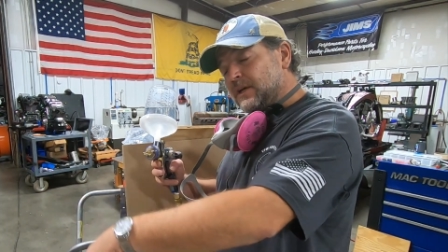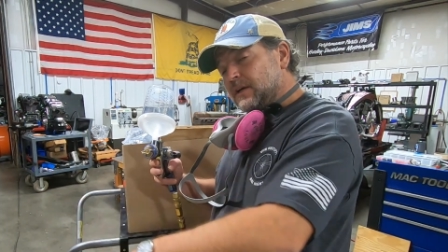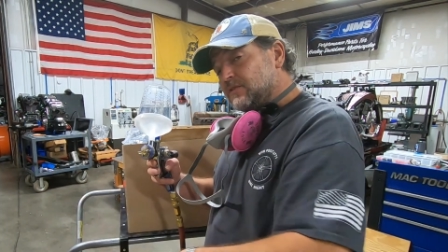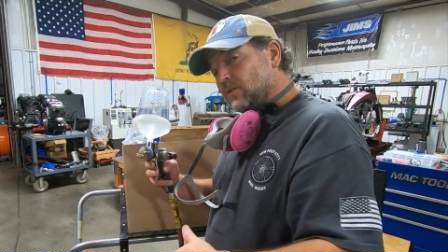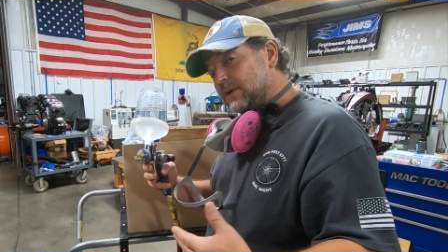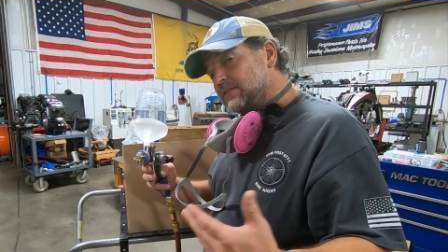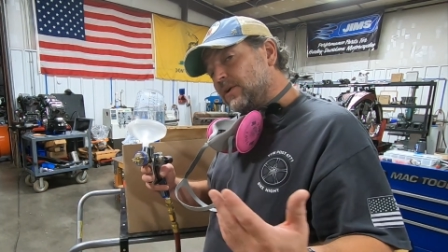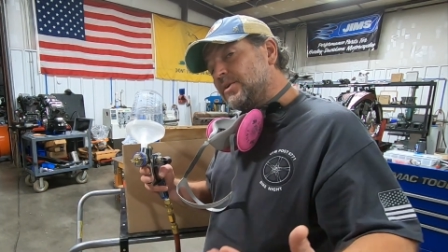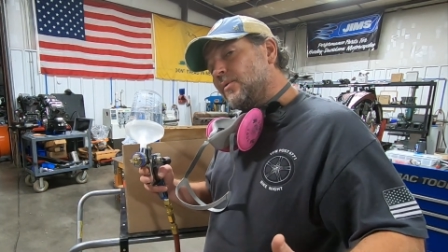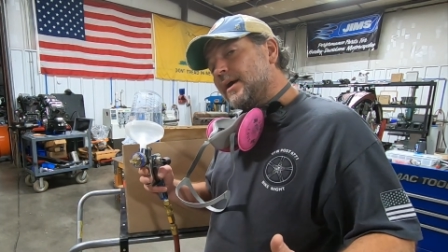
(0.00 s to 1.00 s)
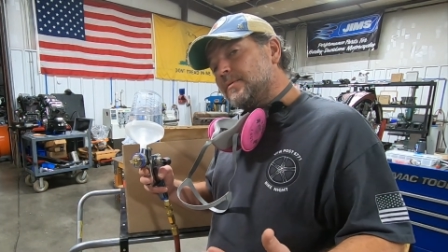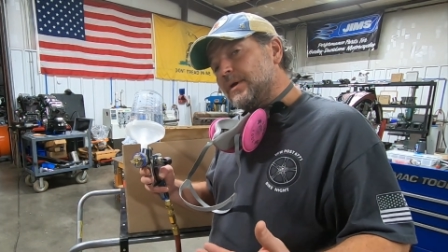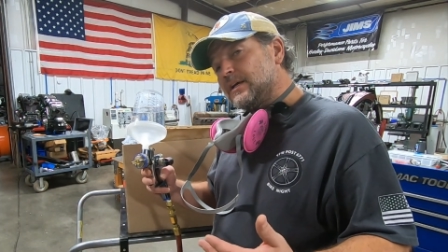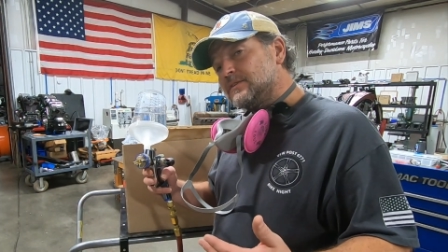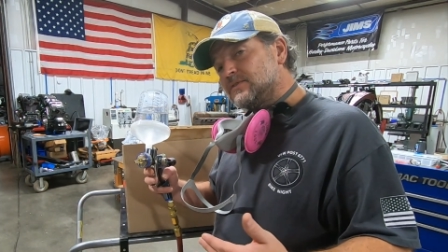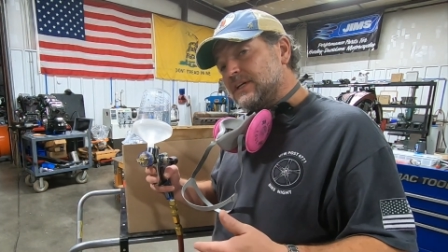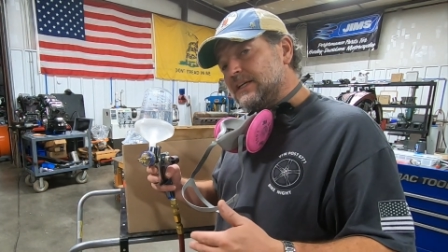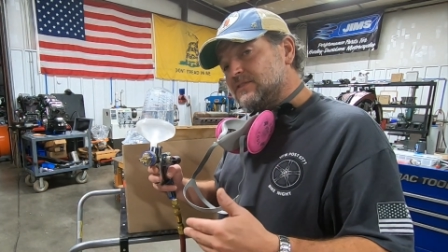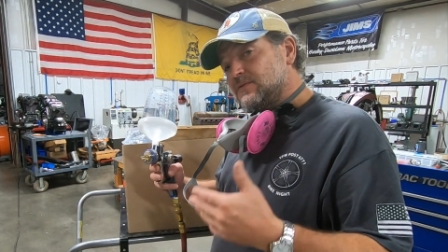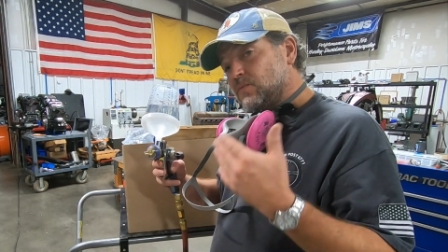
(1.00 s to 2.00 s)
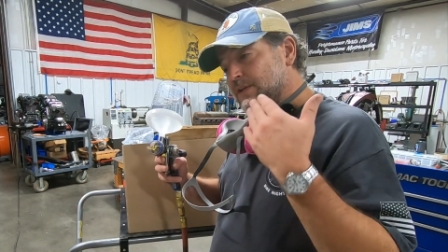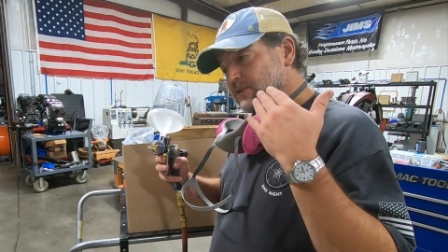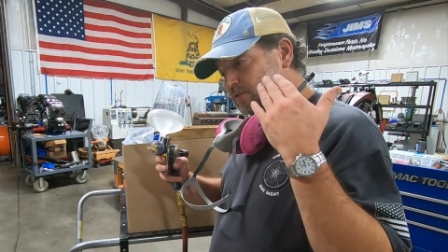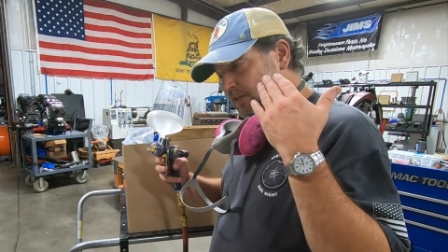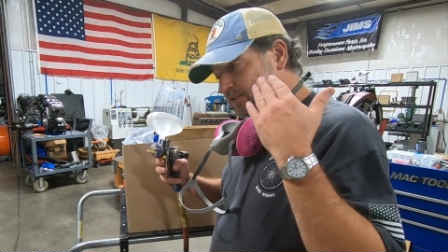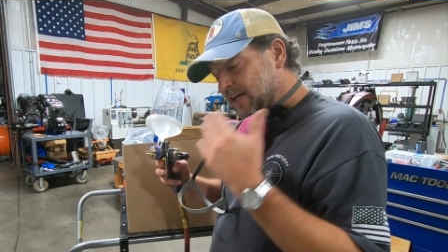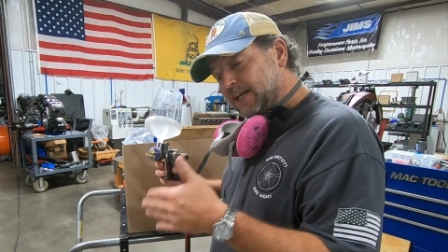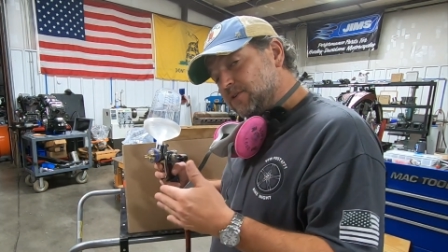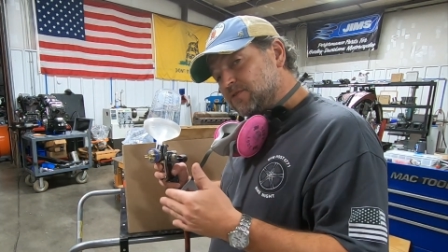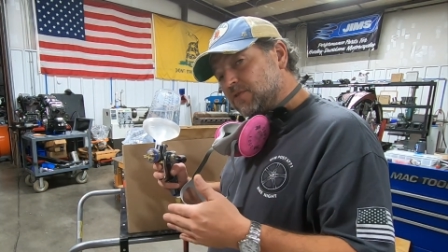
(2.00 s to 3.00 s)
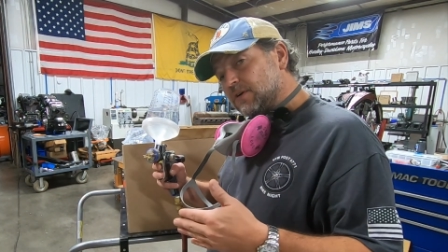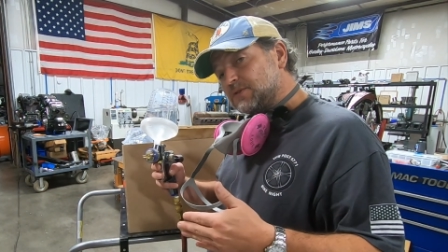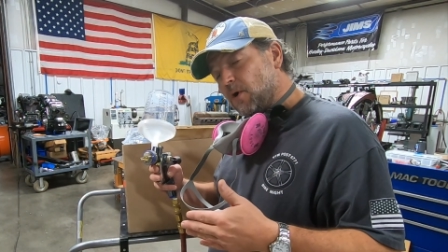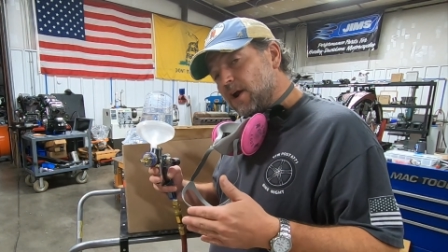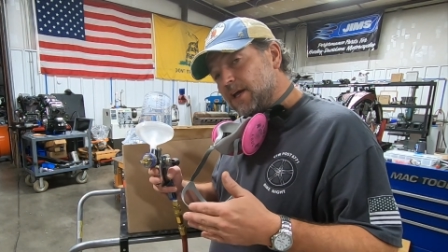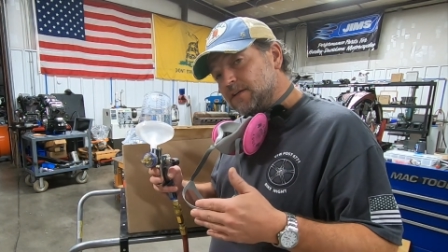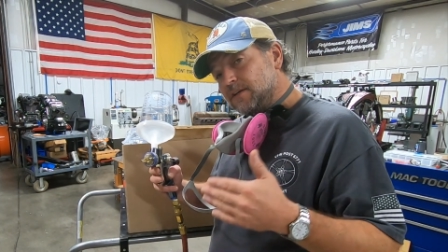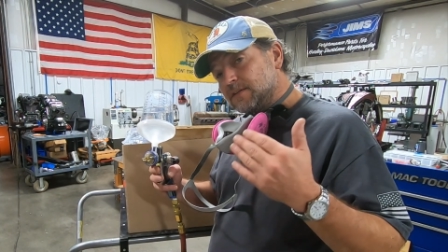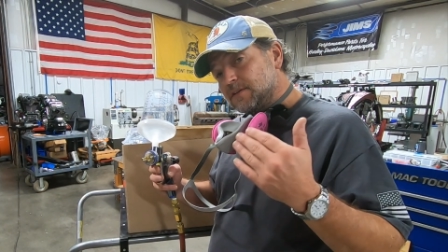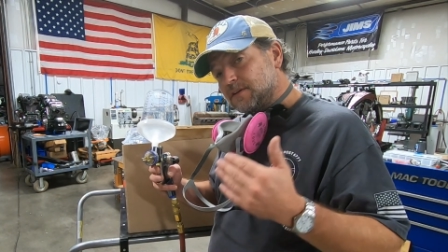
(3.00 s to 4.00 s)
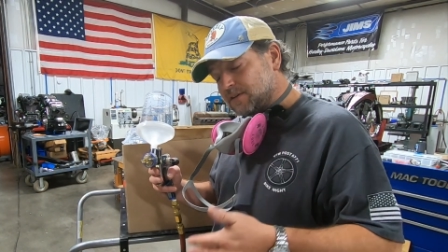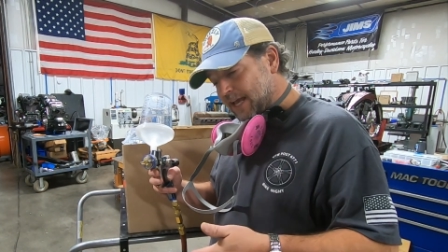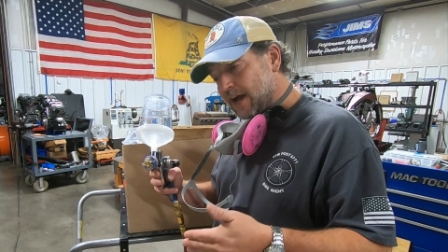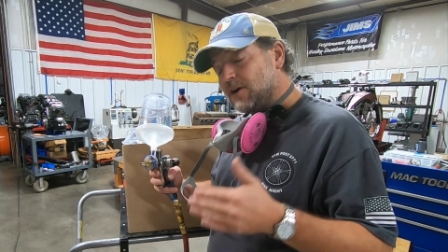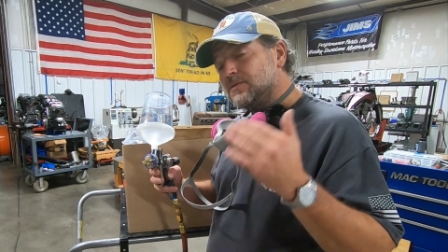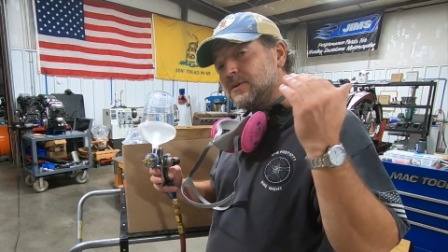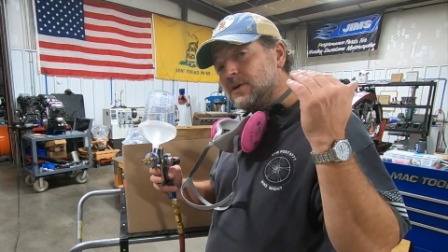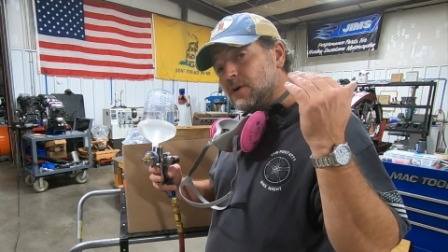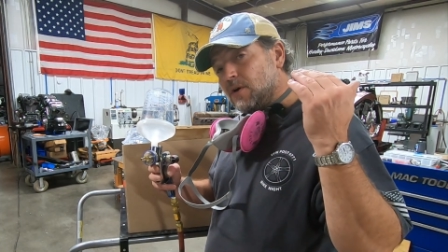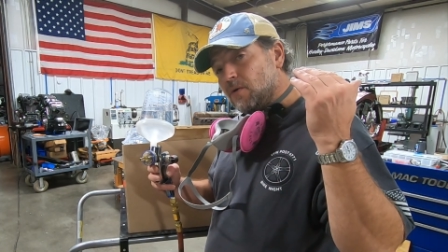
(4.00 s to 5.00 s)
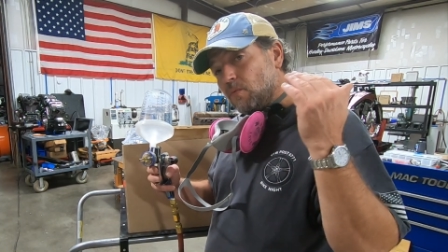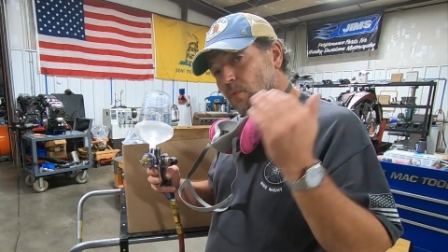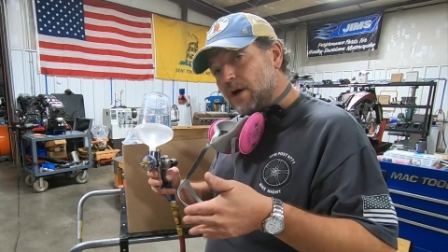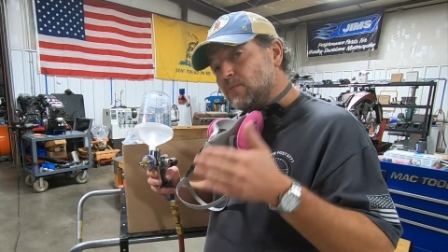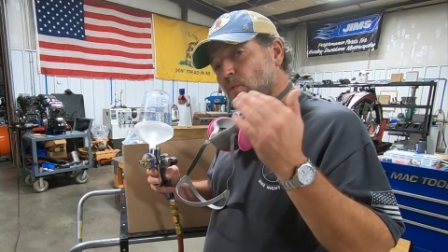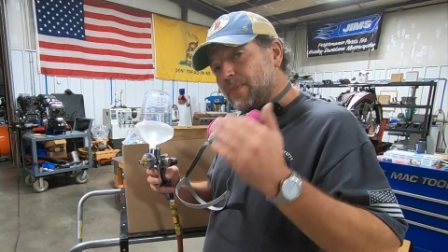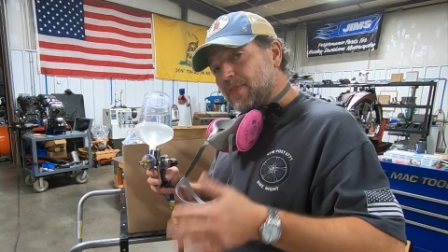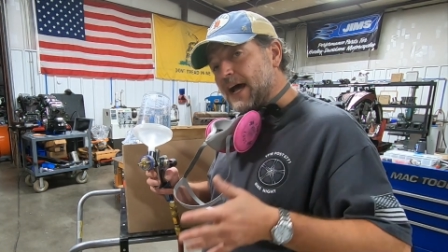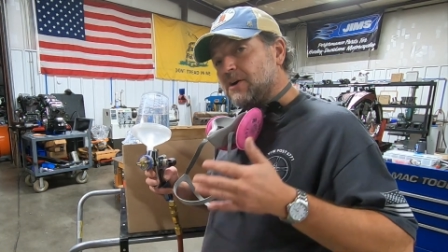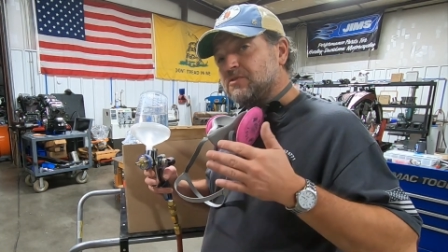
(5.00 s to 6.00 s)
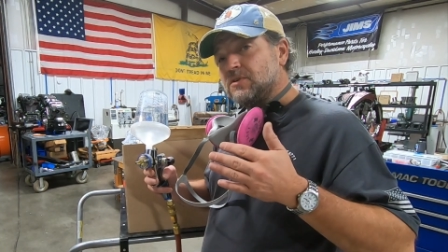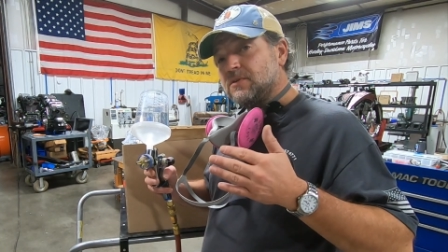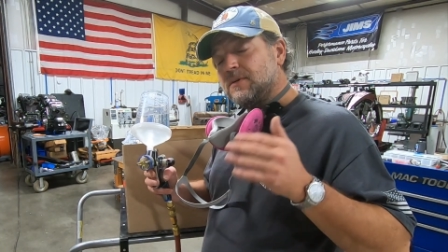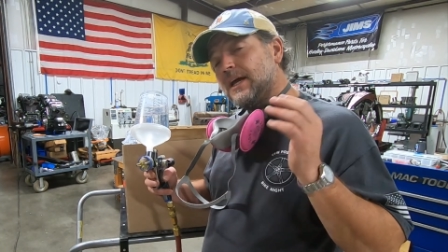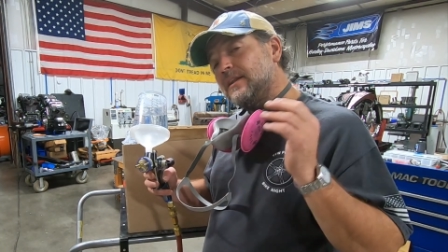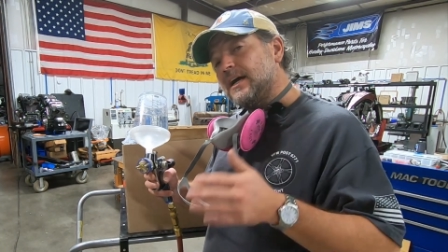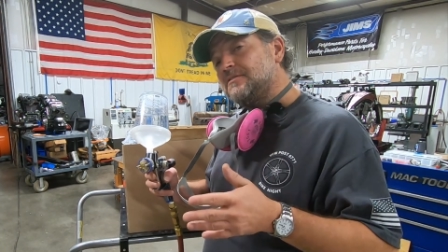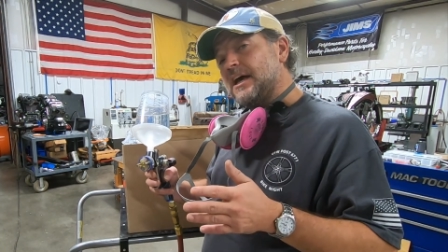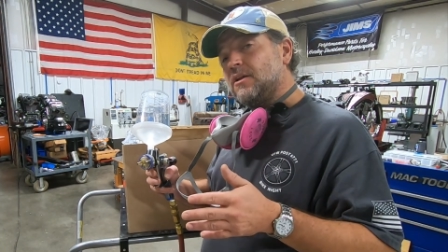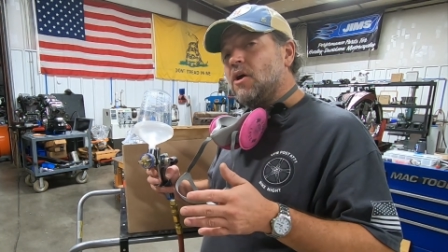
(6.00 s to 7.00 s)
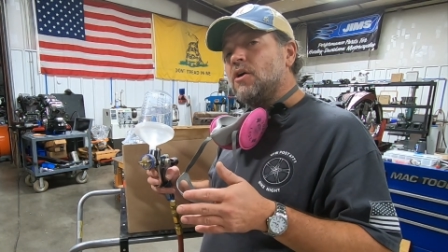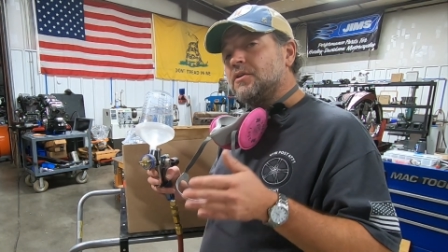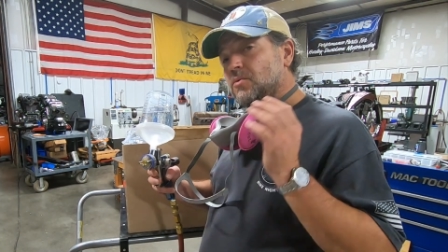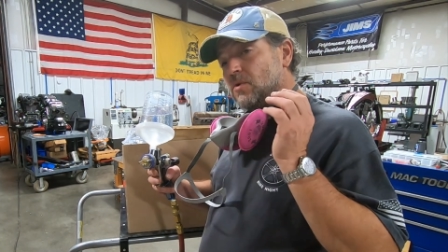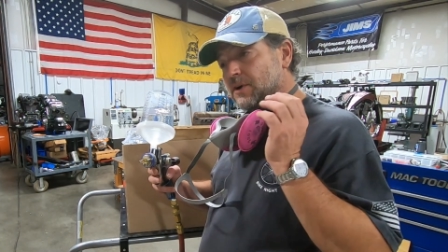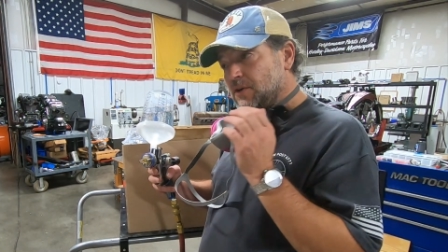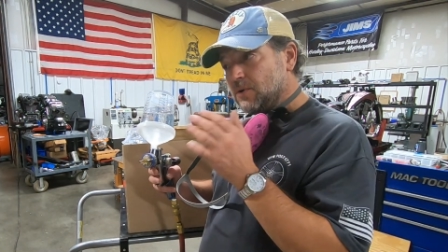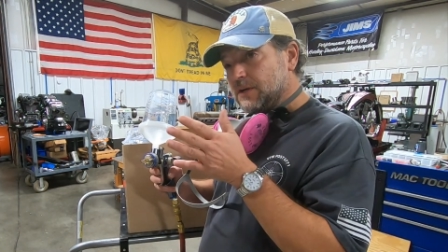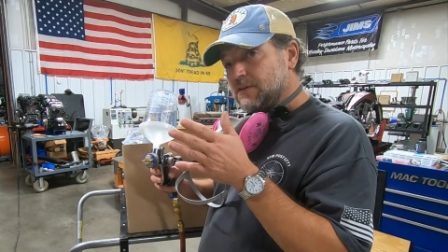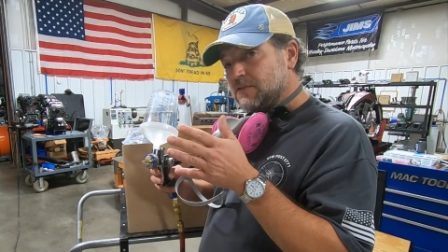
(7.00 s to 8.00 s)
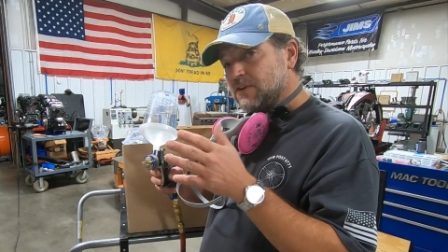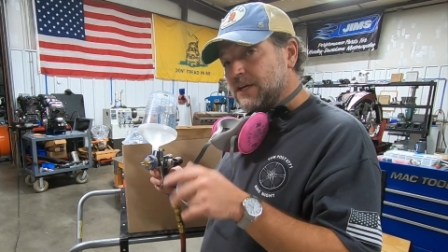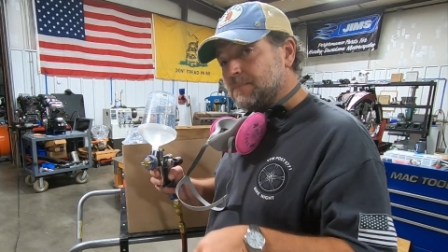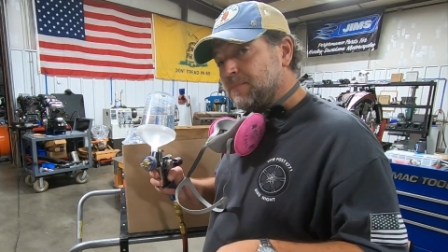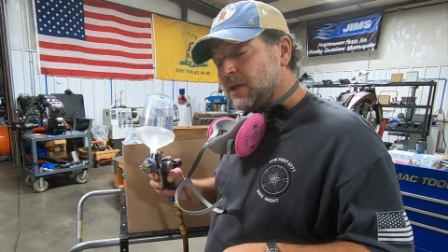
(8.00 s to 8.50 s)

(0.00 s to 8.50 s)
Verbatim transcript: So what Tony recommends is when you, the second you start spraying to count one one thousand. And that's how long you want to do it to see.